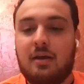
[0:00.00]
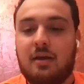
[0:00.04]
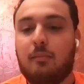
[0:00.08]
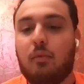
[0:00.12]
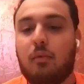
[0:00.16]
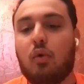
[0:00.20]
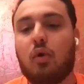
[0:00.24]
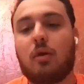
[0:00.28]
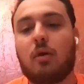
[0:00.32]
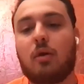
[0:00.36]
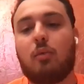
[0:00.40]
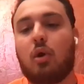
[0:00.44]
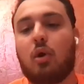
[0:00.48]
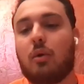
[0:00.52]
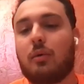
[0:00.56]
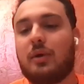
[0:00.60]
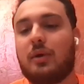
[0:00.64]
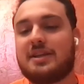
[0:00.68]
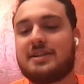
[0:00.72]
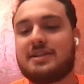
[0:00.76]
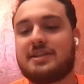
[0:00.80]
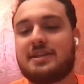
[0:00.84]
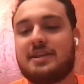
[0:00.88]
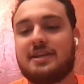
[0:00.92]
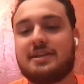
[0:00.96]
More and more we
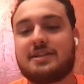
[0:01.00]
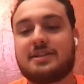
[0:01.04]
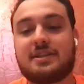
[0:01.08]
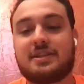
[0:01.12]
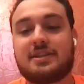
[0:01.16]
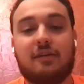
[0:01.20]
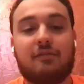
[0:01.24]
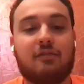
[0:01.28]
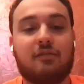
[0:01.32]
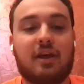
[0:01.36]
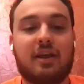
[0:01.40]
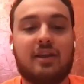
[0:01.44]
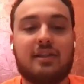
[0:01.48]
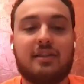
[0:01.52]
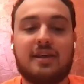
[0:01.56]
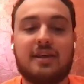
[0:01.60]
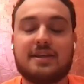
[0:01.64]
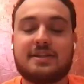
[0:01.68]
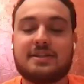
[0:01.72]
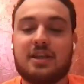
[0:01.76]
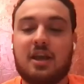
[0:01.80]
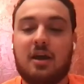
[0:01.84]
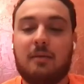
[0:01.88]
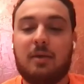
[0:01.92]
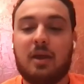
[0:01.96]
see stuff like
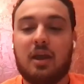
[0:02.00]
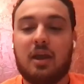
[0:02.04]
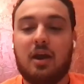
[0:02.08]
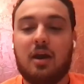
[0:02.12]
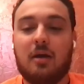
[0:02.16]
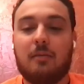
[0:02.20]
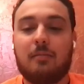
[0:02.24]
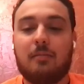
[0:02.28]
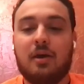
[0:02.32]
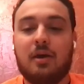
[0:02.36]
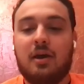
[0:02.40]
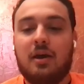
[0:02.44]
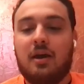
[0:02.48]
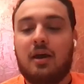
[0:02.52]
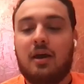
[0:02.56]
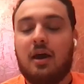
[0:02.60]
this coming up